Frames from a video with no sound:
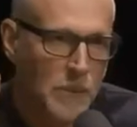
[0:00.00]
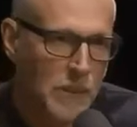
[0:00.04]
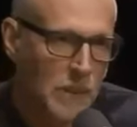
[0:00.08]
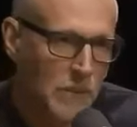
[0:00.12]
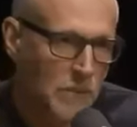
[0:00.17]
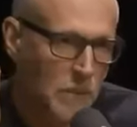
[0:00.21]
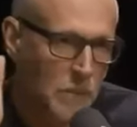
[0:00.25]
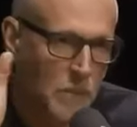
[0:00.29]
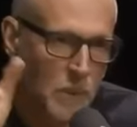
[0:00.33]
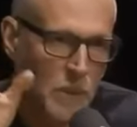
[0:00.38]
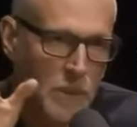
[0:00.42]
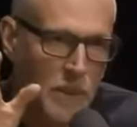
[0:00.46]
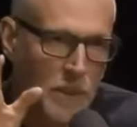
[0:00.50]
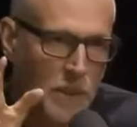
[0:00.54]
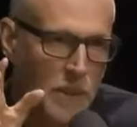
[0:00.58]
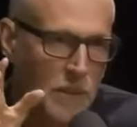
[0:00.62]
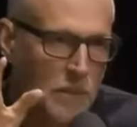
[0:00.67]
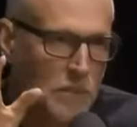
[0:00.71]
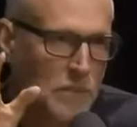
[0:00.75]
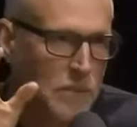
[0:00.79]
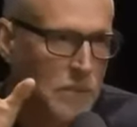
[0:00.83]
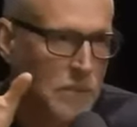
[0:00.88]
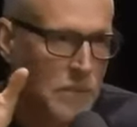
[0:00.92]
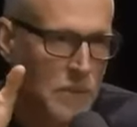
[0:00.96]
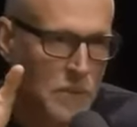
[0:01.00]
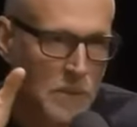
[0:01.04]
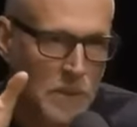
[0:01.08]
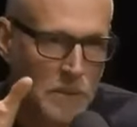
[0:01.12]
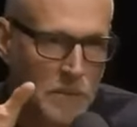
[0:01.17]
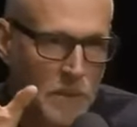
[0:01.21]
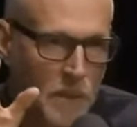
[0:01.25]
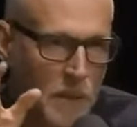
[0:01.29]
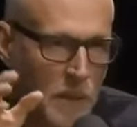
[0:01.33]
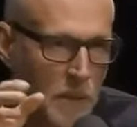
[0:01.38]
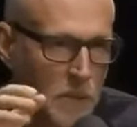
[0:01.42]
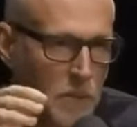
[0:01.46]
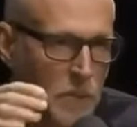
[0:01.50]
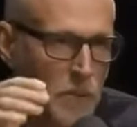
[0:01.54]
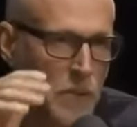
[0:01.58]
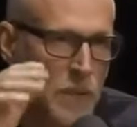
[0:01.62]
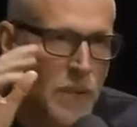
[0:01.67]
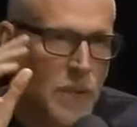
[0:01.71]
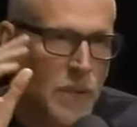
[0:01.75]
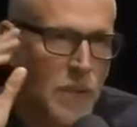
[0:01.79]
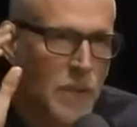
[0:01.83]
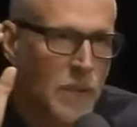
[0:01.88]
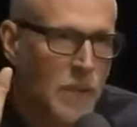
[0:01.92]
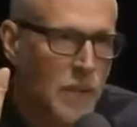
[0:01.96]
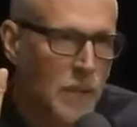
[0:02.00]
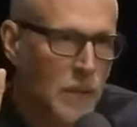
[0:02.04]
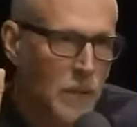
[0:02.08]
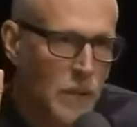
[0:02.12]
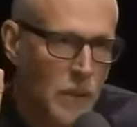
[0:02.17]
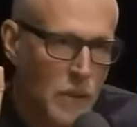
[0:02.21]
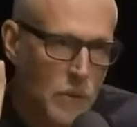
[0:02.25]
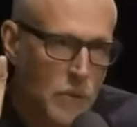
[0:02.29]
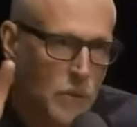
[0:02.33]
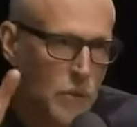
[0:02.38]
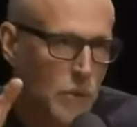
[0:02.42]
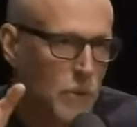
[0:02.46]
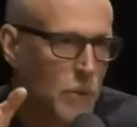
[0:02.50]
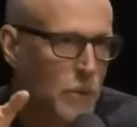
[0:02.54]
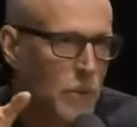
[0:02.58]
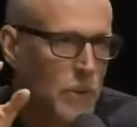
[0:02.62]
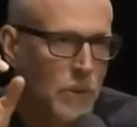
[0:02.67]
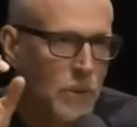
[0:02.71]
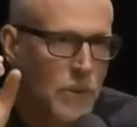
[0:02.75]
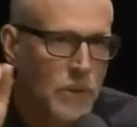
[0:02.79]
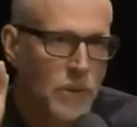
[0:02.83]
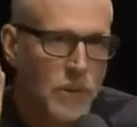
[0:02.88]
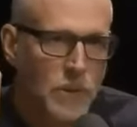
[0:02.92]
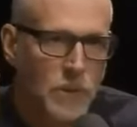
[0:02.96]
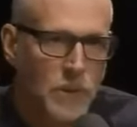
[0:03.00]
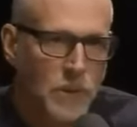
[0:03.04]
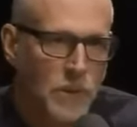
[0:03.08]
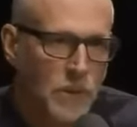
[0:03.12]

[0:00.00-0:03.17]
We give you more love than you give us. You go to school.